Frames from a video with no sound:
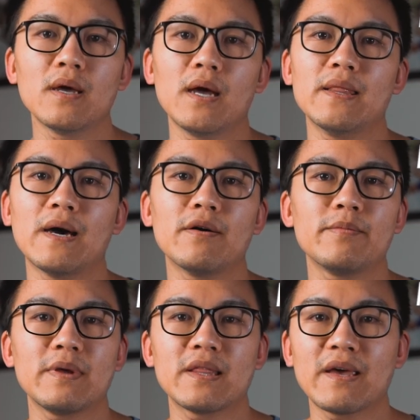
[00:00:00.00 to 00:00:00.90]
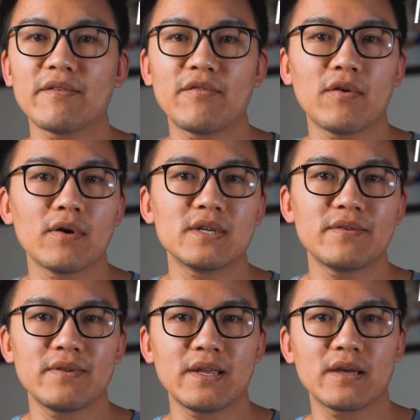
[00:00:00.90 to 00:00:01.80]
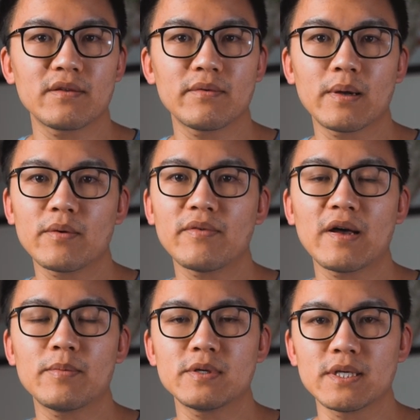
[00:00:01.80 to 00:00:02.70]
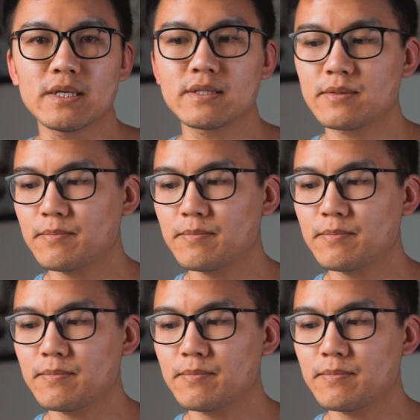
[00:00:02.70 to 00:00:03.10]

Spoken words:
and that would mean they have a forward dividend yield of about 5%.